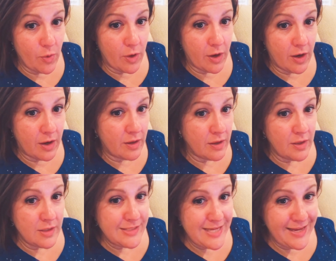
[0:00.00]
or
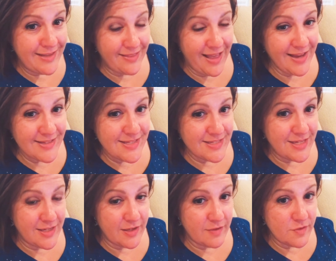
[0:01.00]
taking
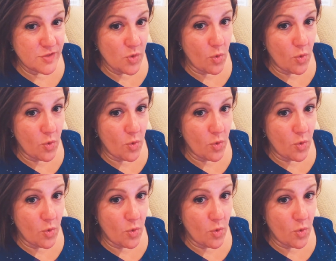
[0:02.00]
laxatives,